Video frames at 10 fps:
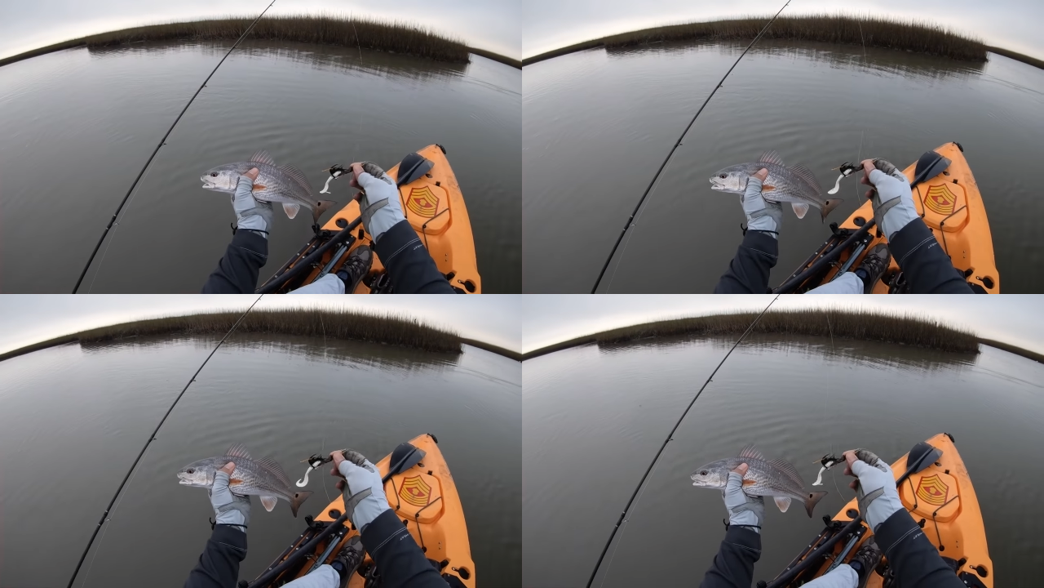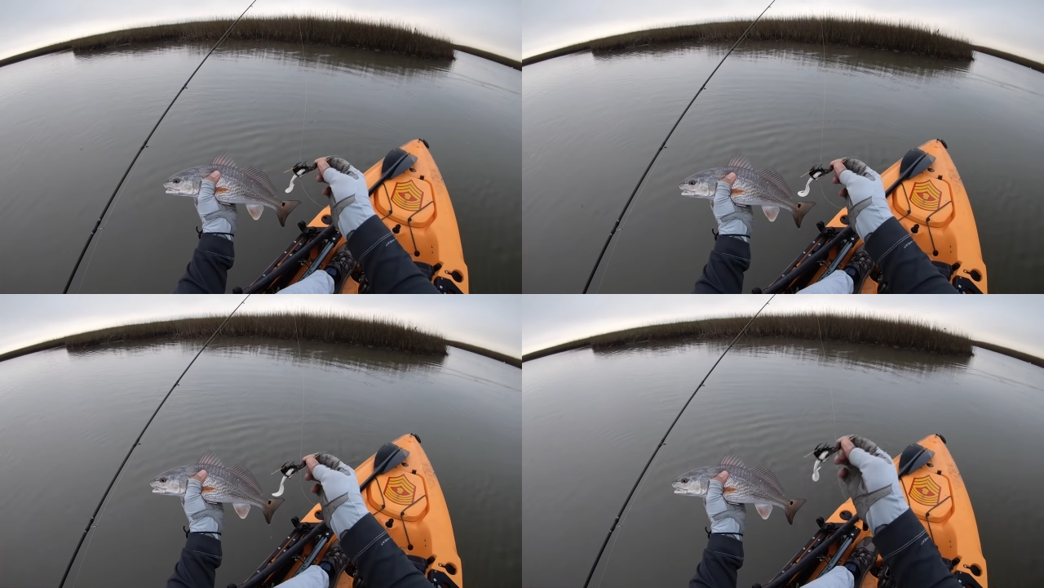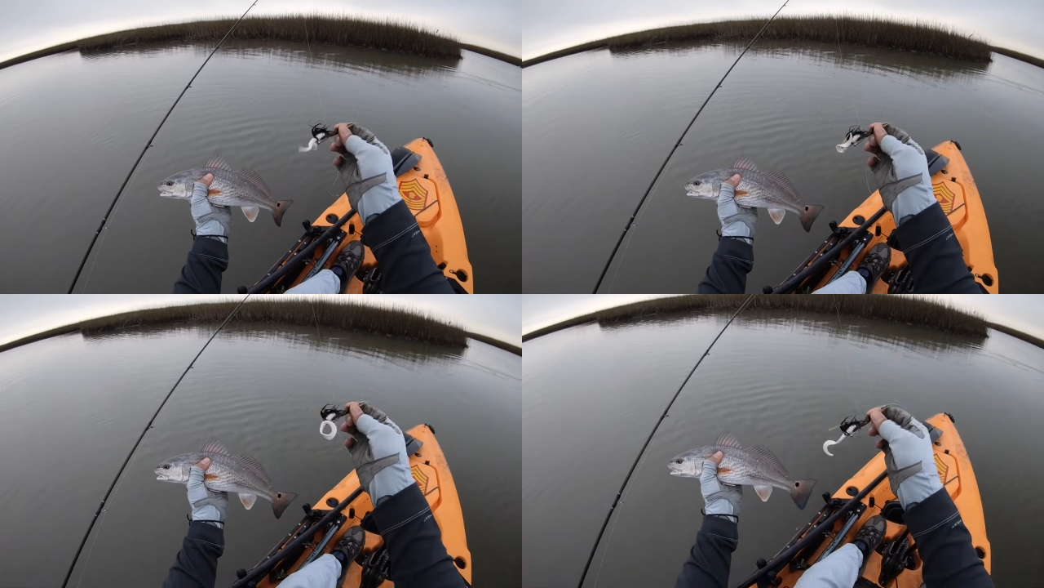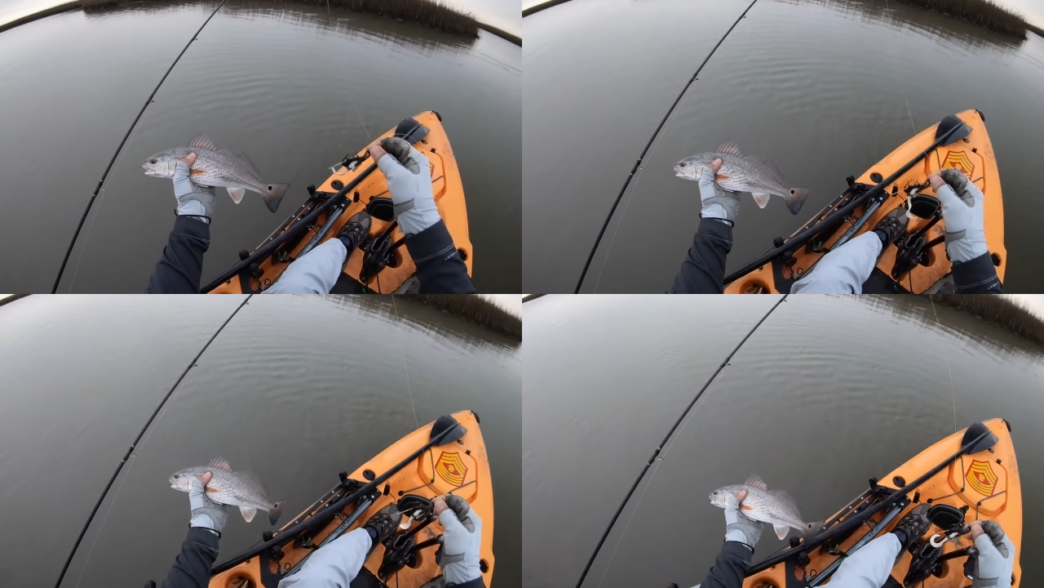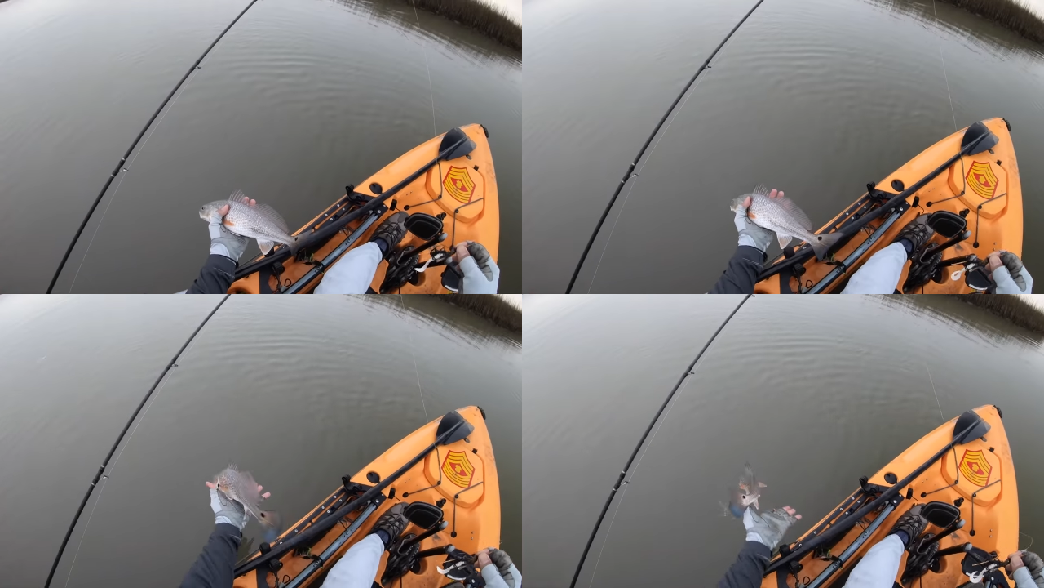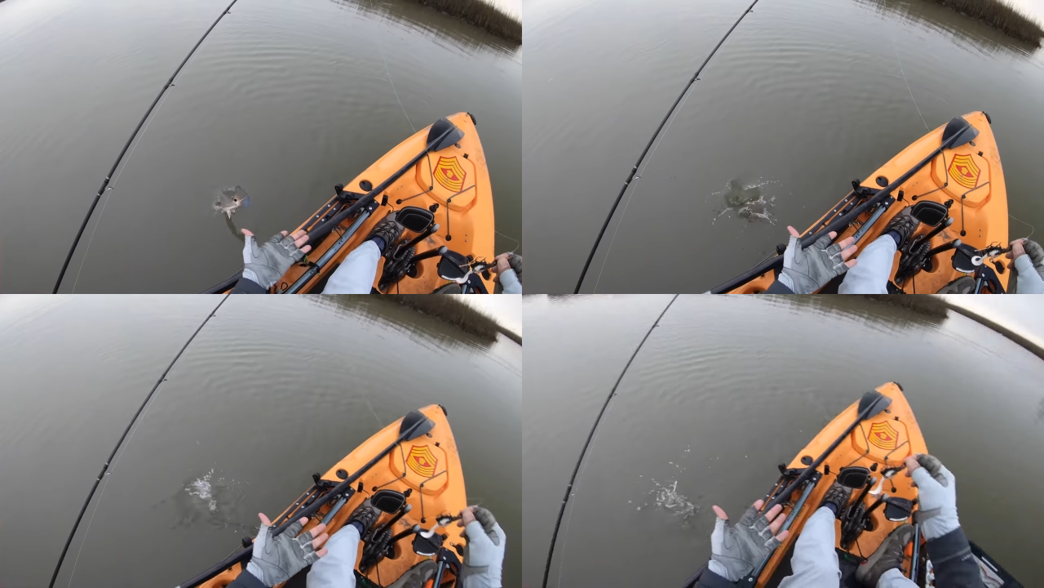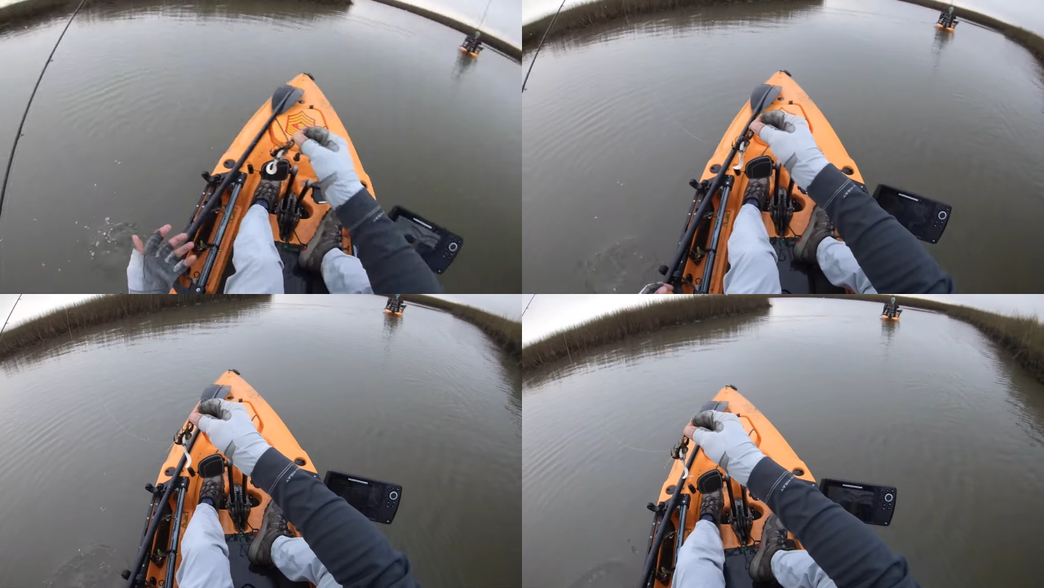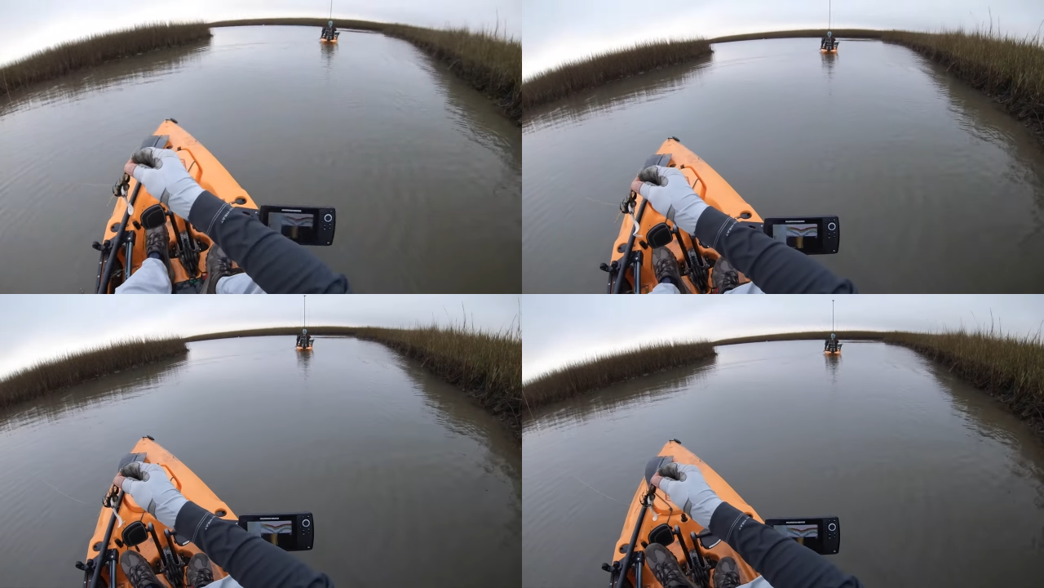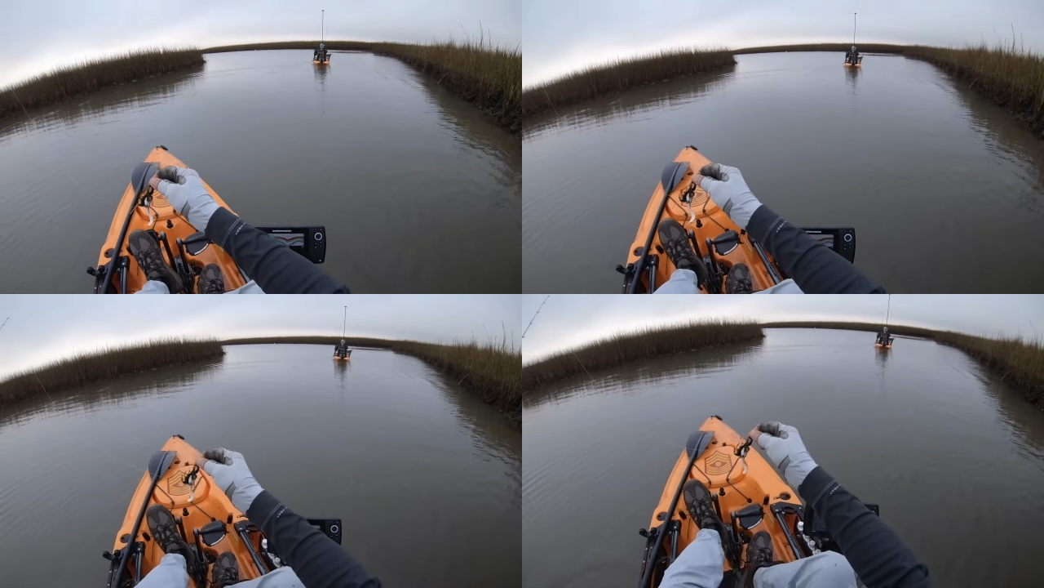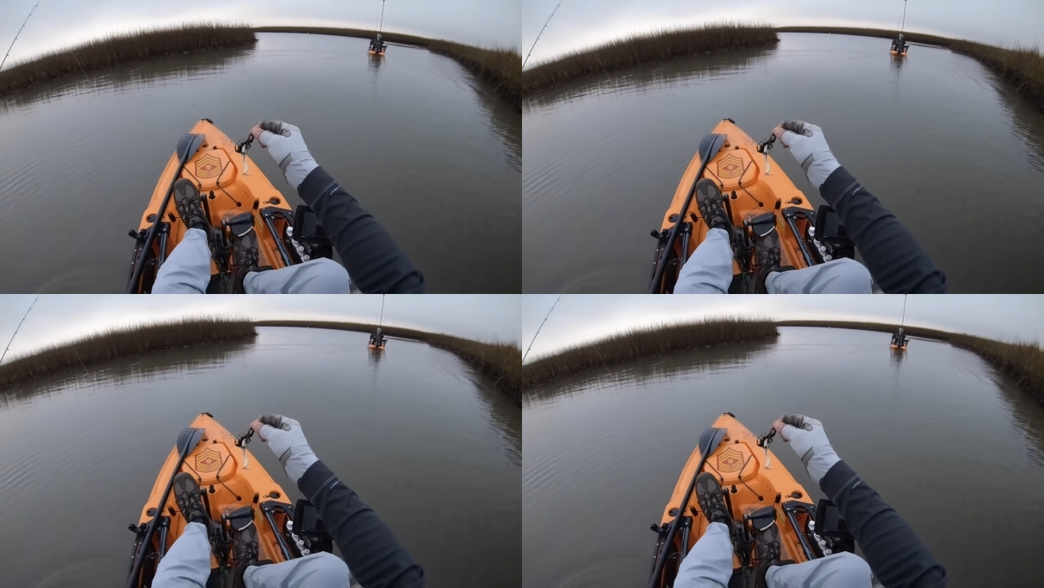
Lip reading: (no speaker visible)